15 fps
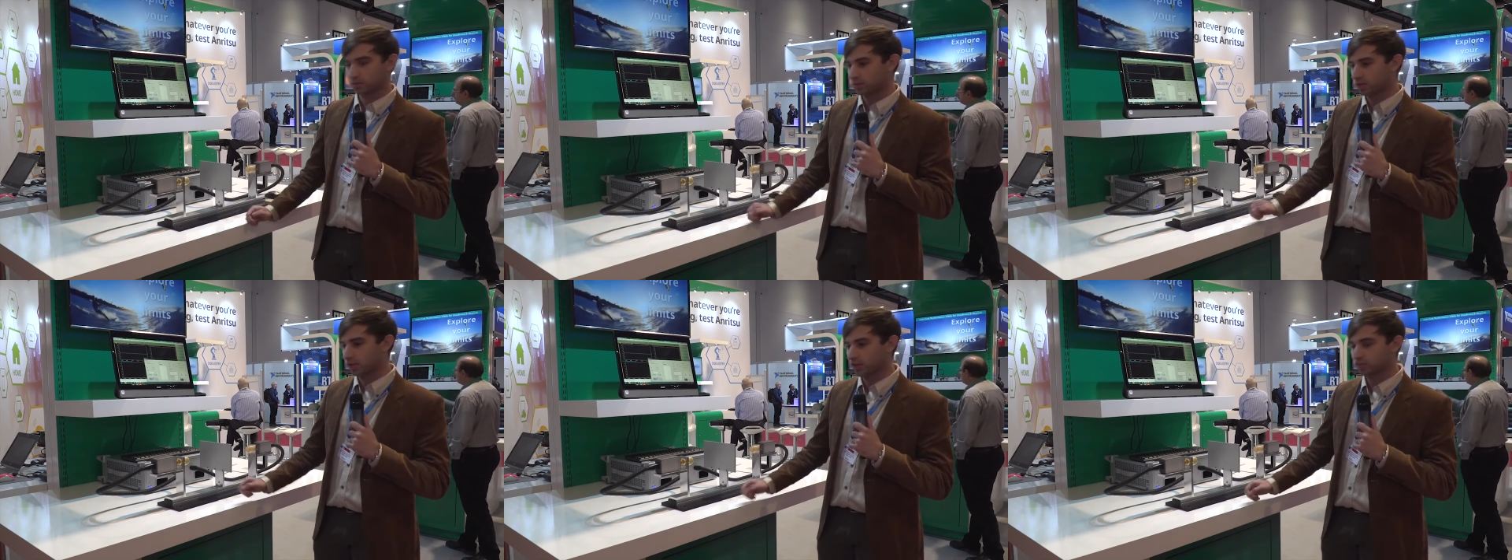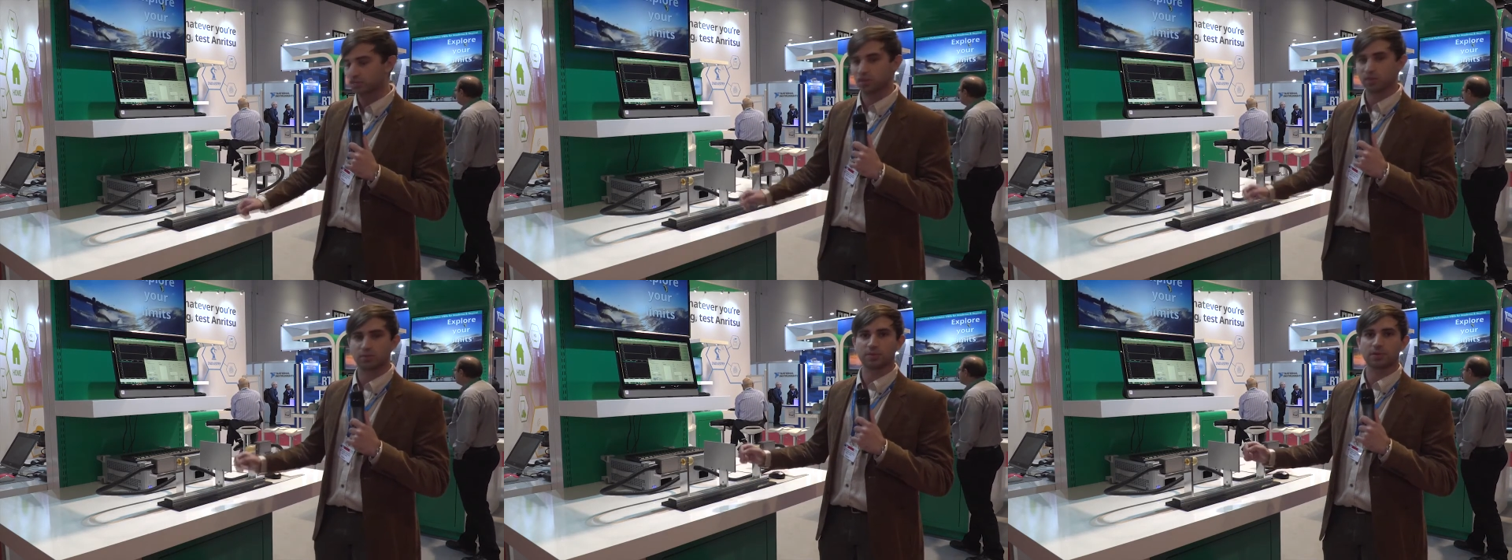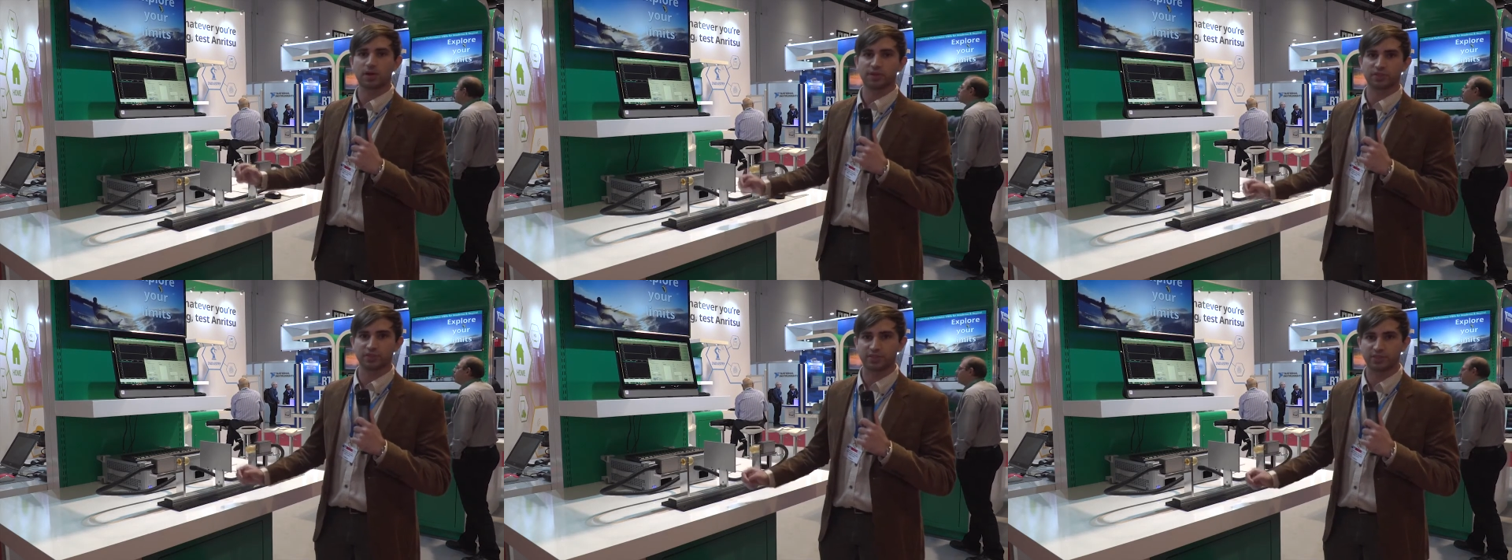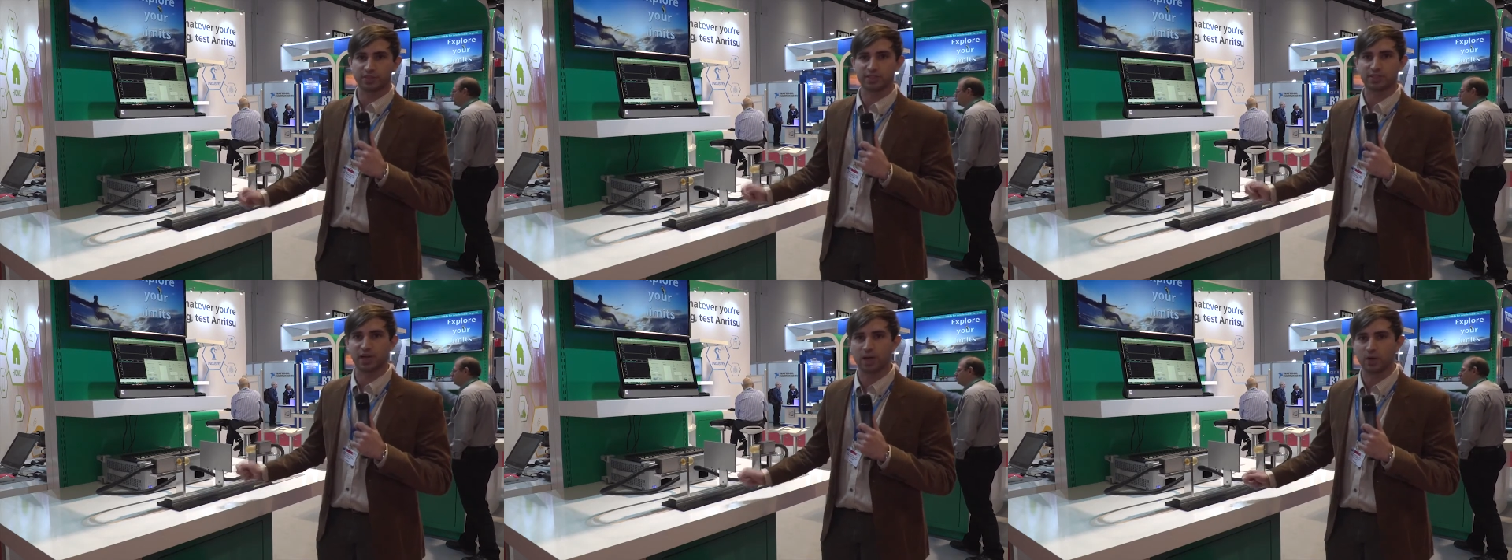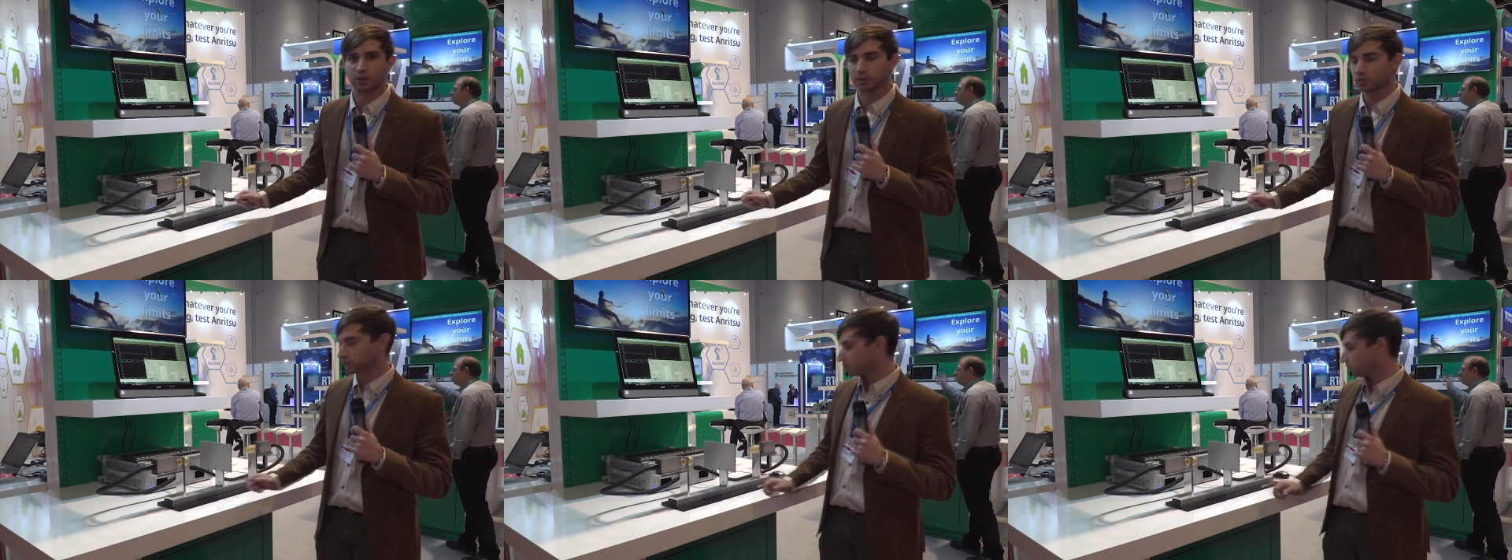dielectric characteristics
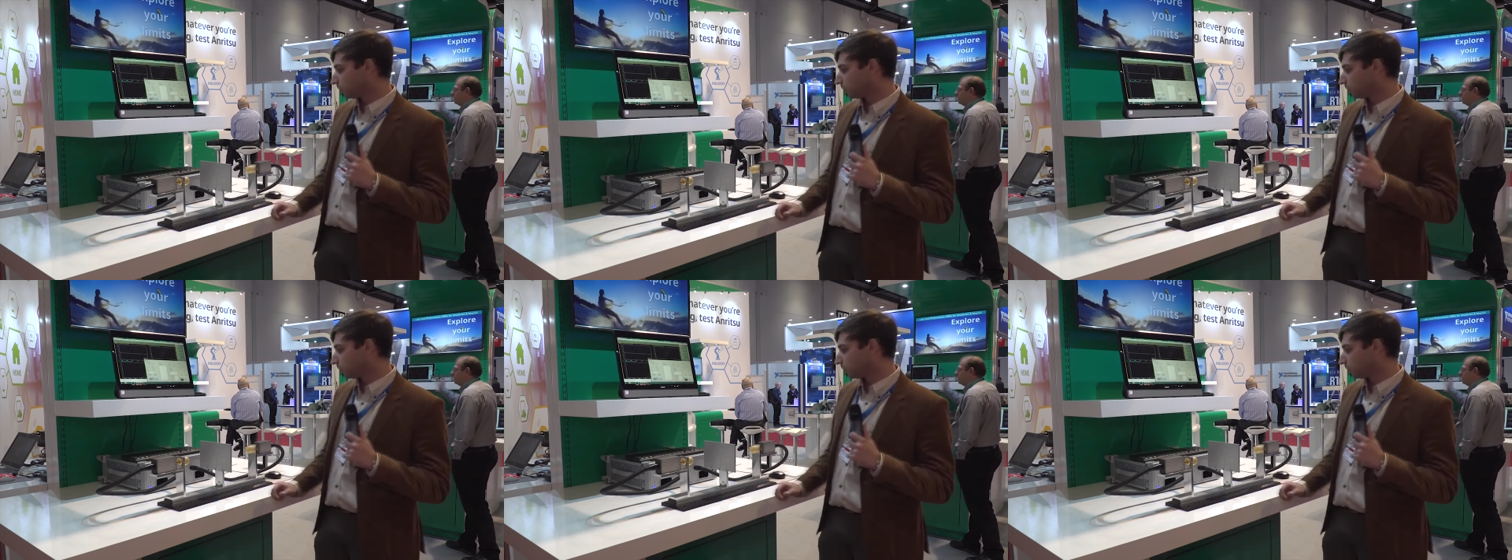out.